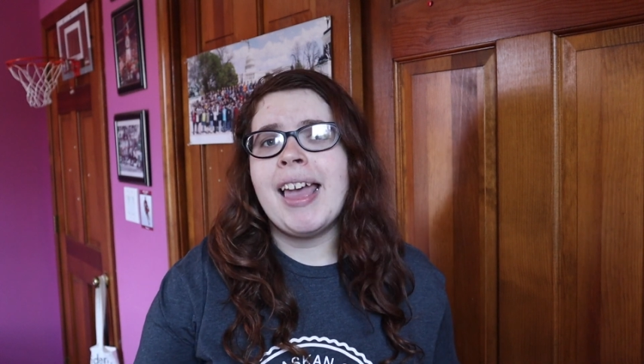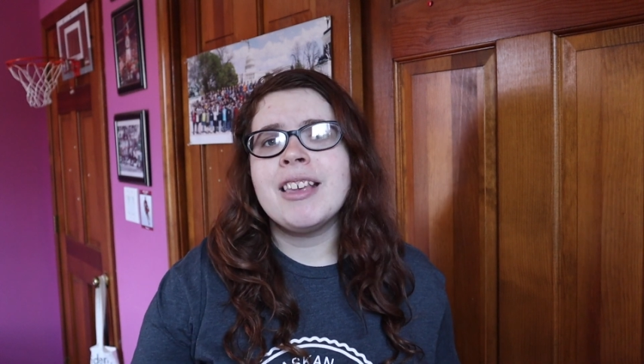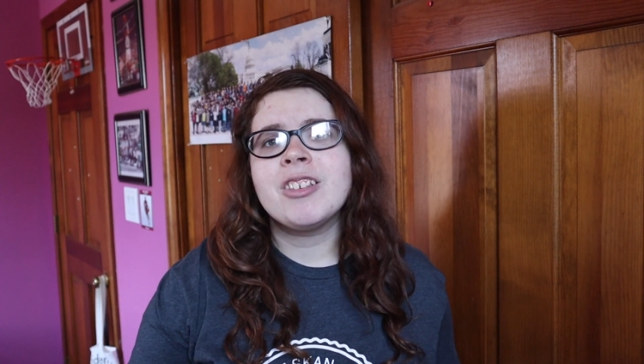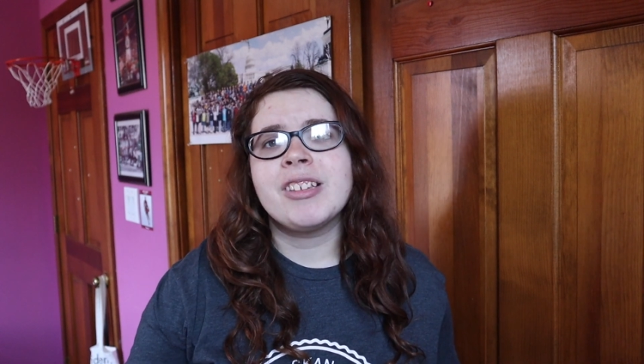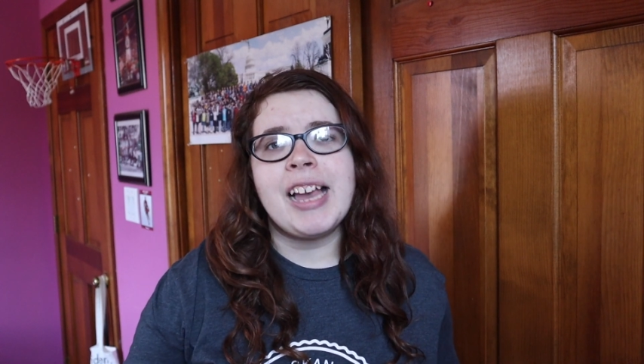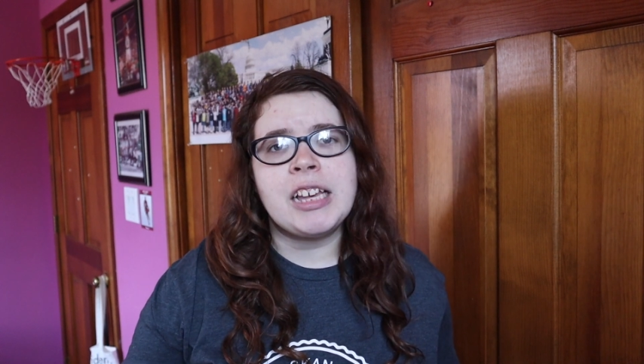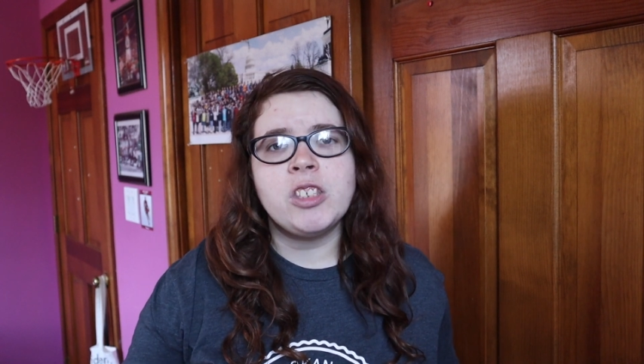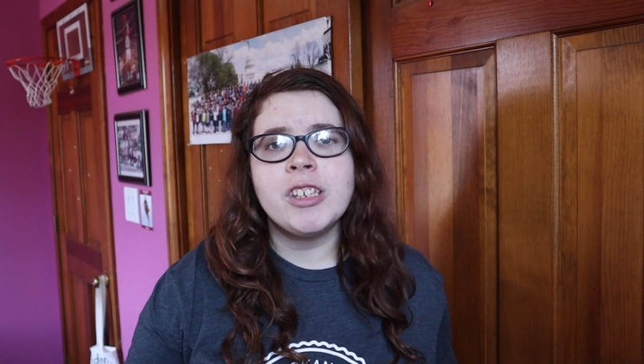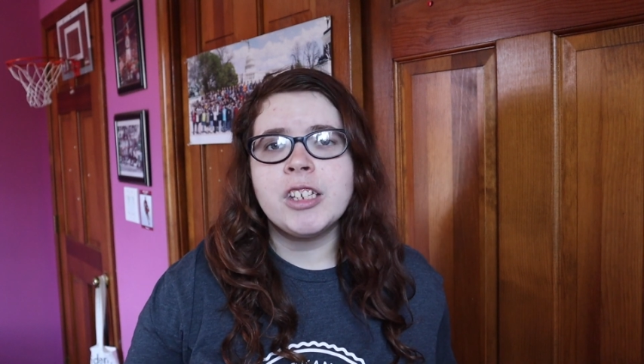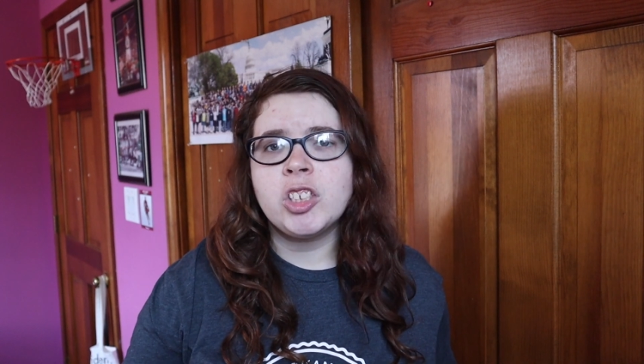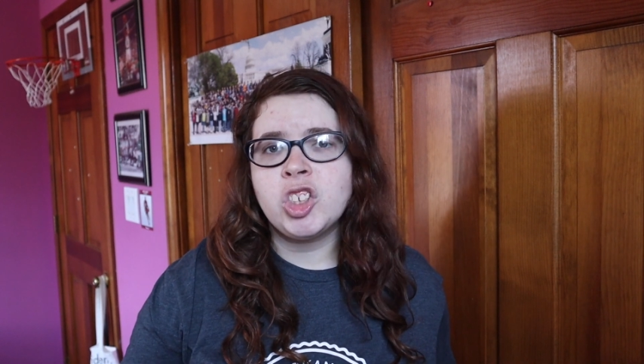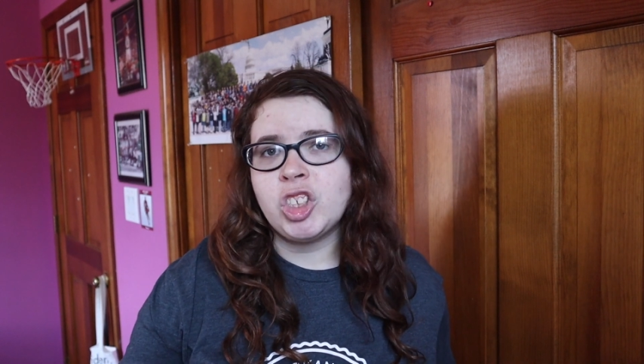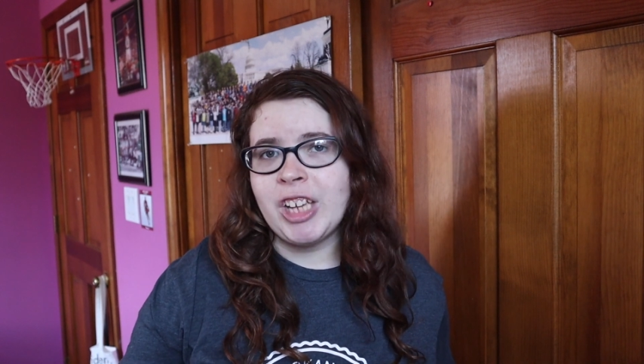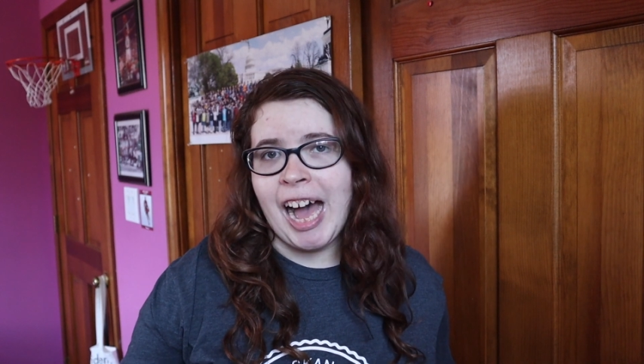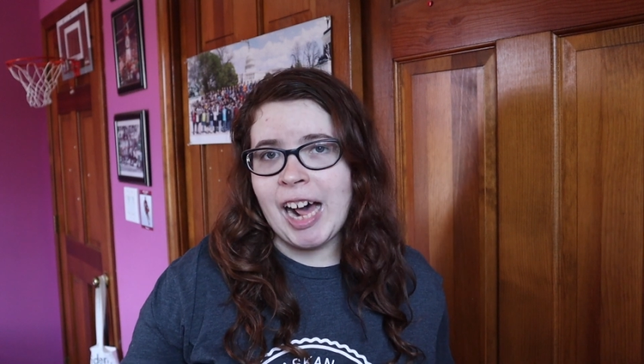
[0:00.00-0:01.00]
it's just a
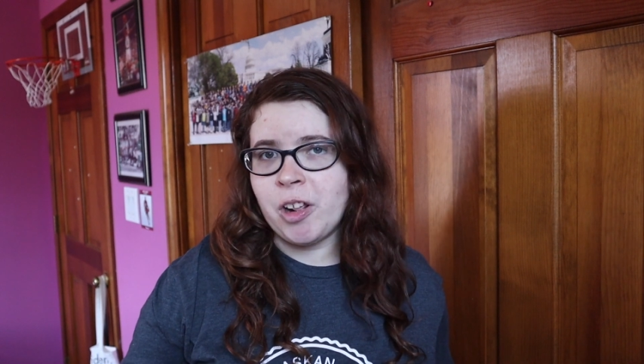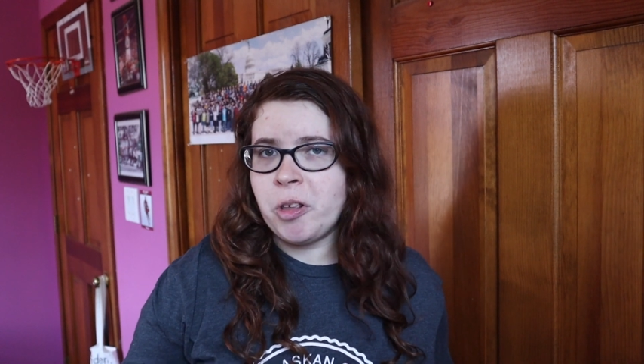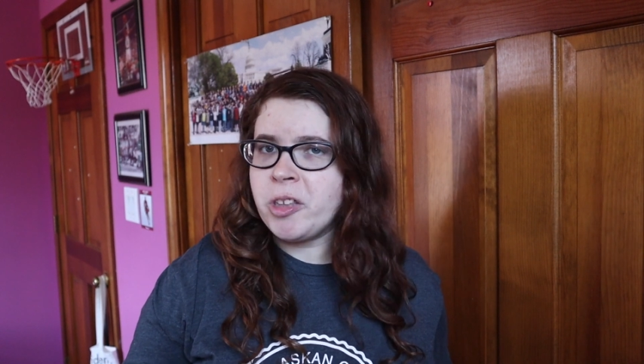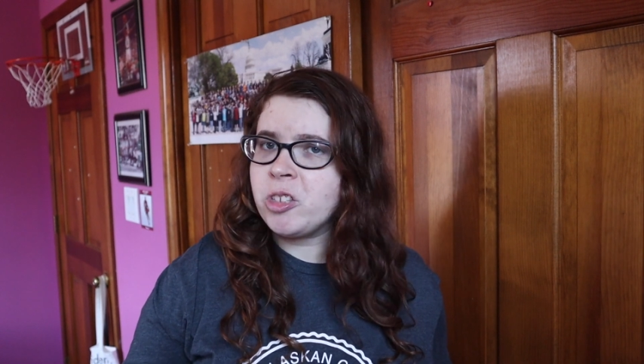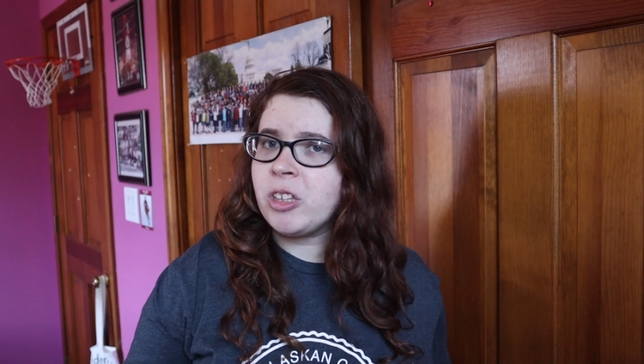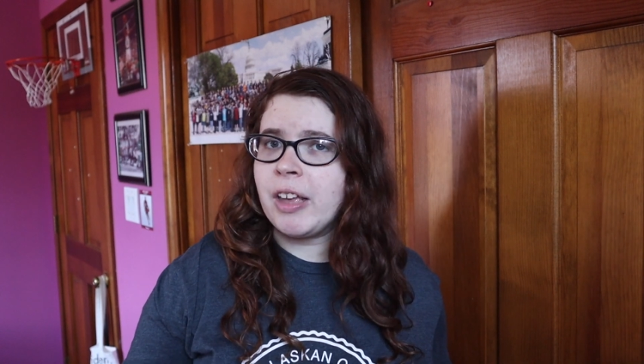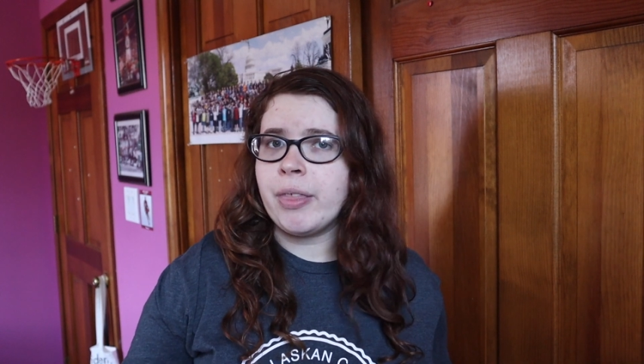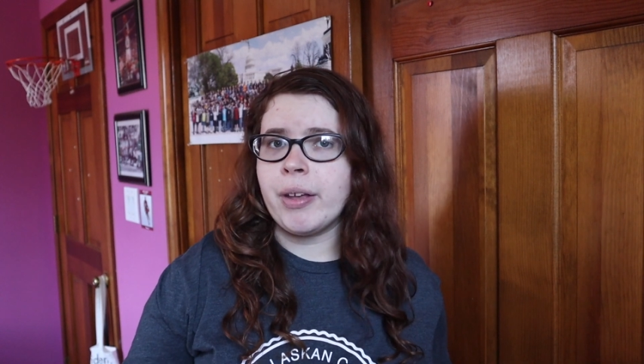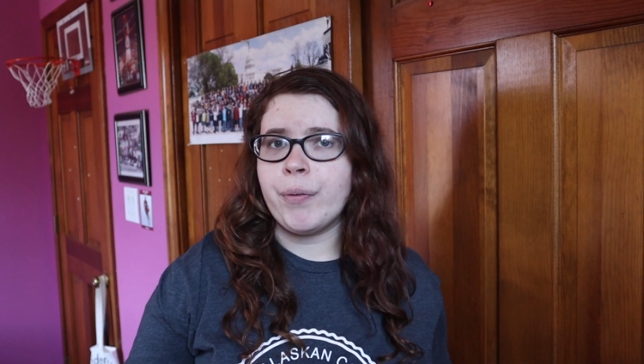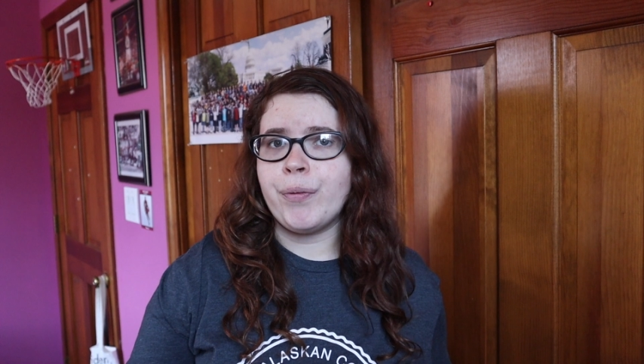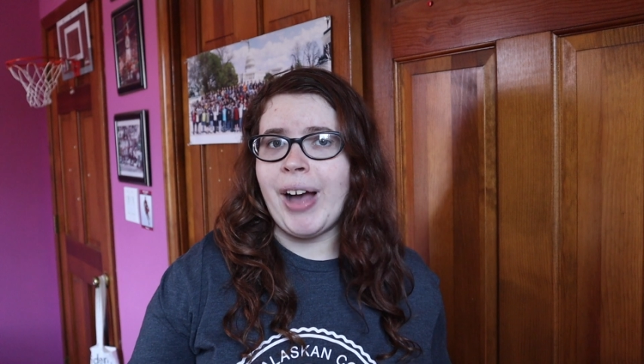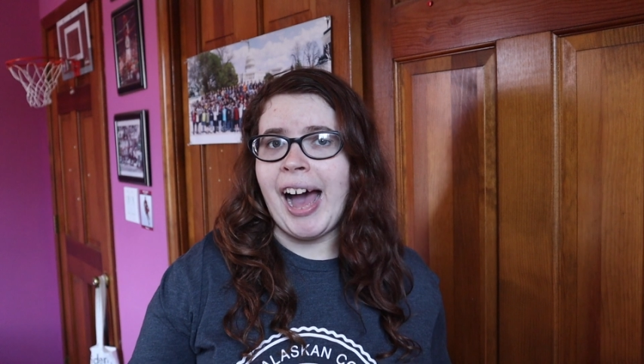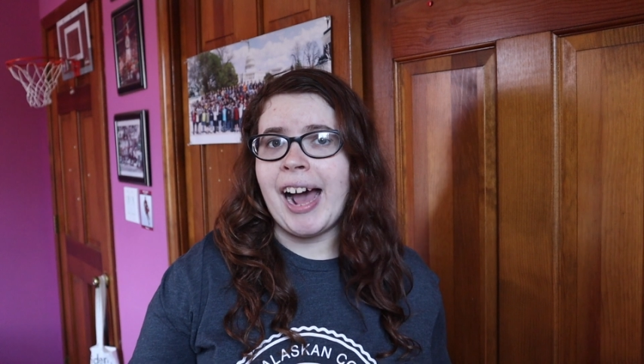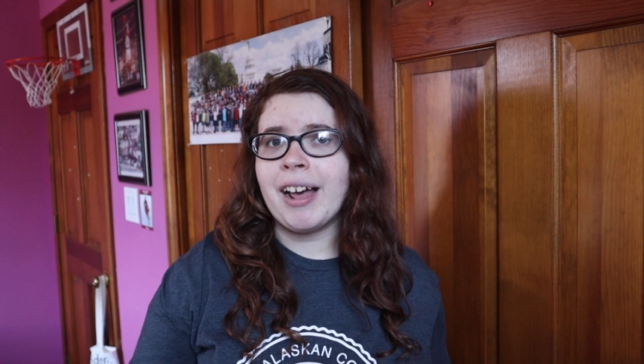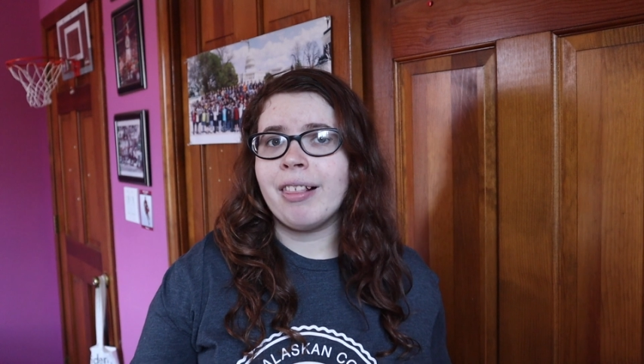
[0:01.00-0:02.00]
challenge and the
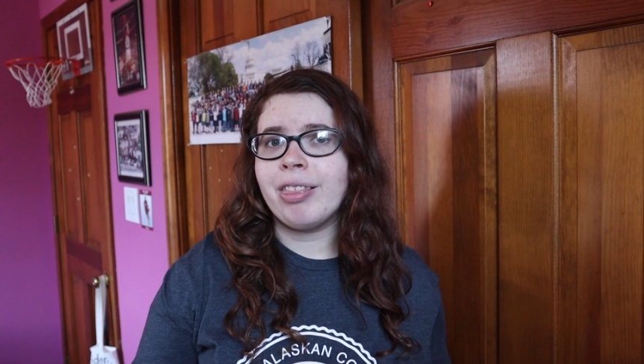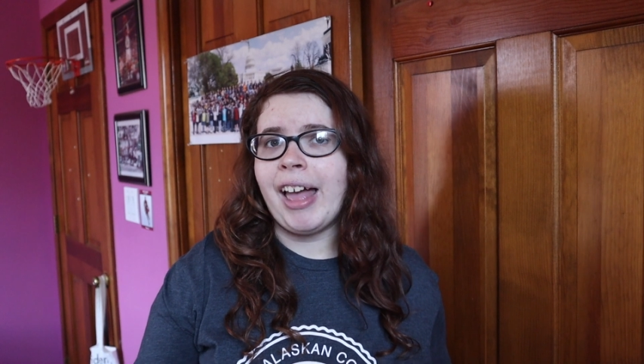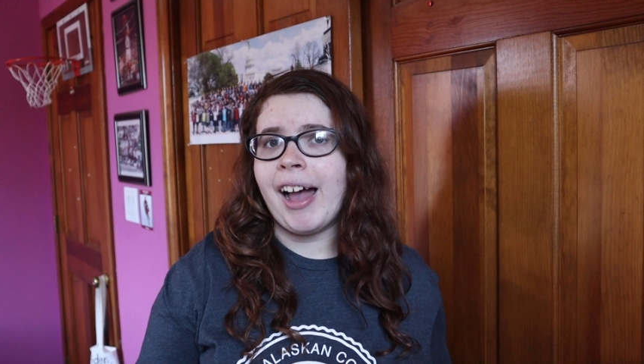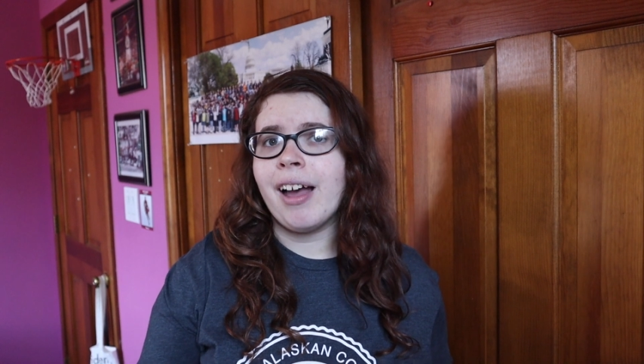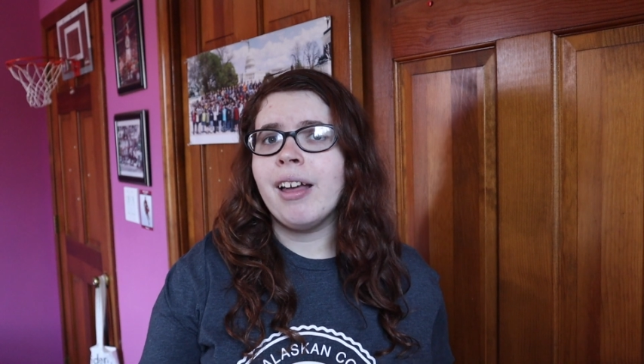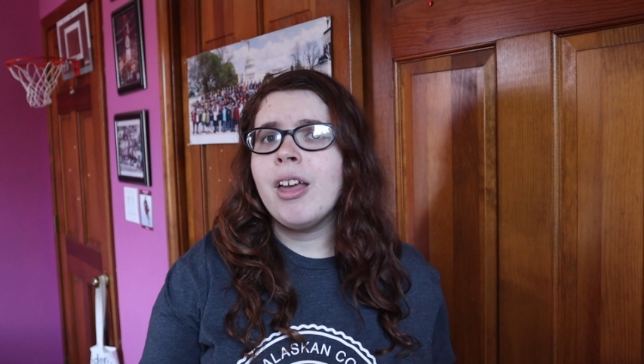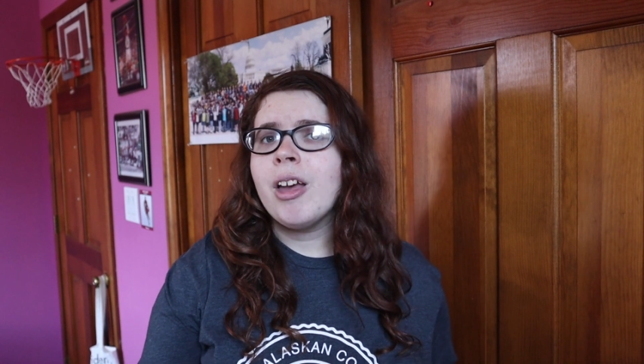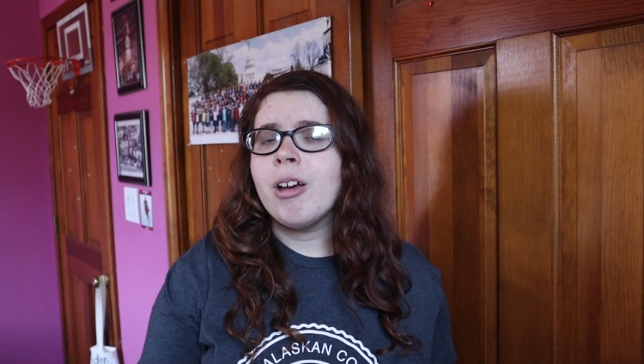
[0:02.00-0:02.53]
fact that